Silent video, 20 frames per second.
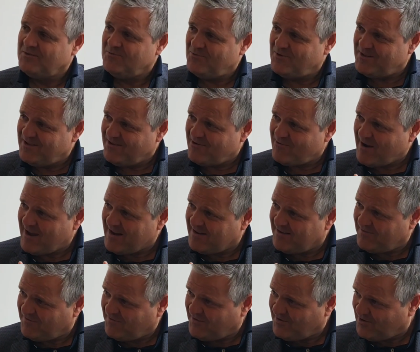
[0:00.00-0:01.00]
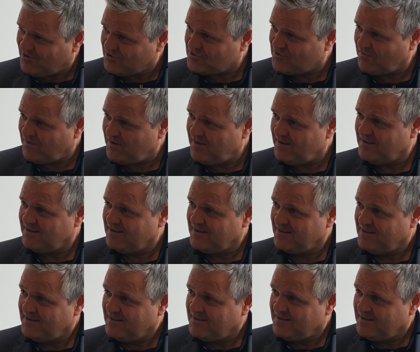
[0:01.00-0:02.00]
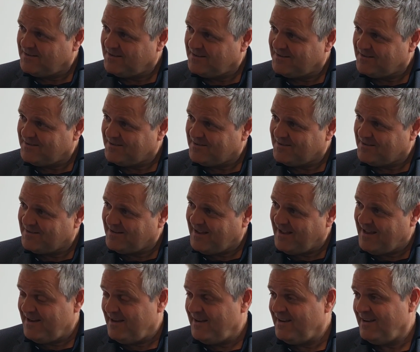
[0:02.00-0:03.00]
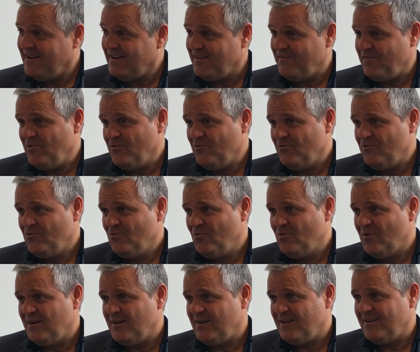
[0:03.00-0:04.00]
with the right philosophy. And if you go